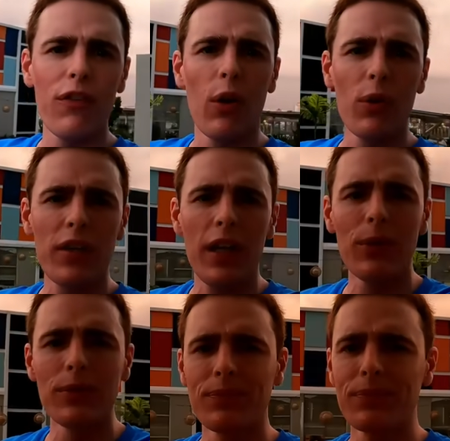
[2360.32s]
of the
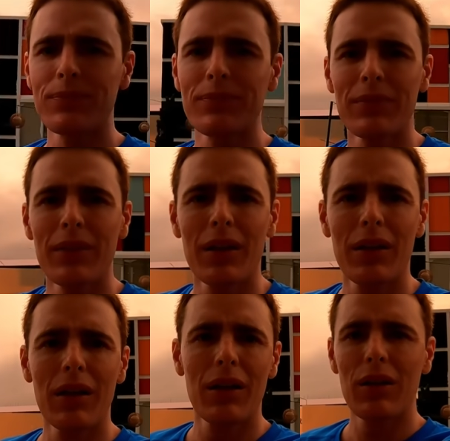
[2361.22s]
hotel,
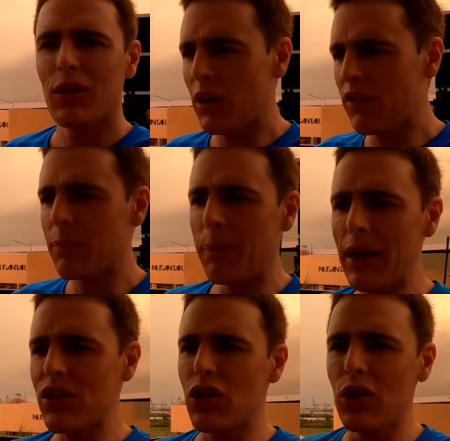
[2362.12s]
they're gonna have to
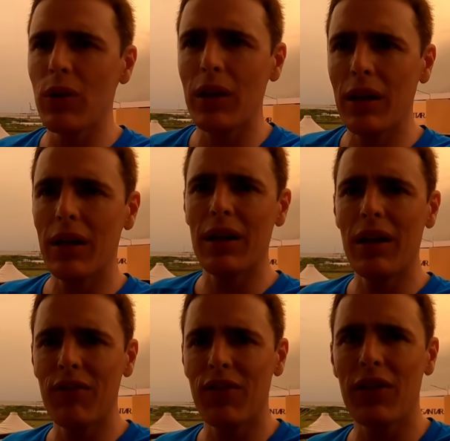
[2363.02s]
pass security and
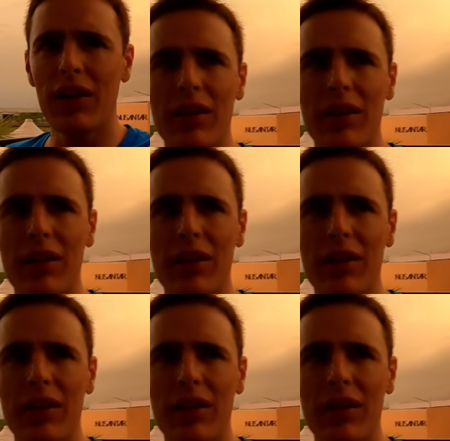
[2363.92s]
everything